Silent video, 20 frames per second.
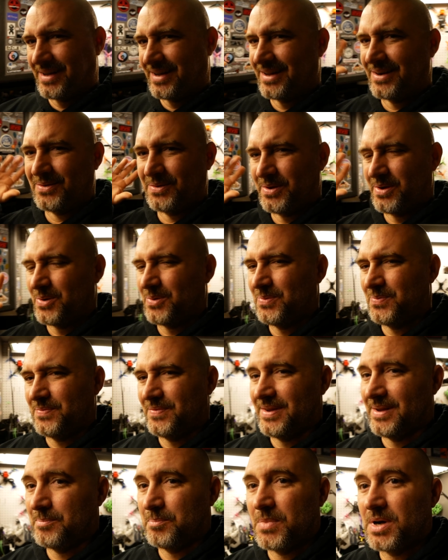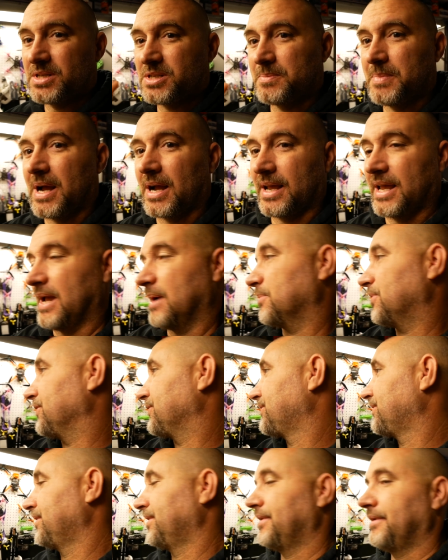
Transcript: I don't know much about cameras.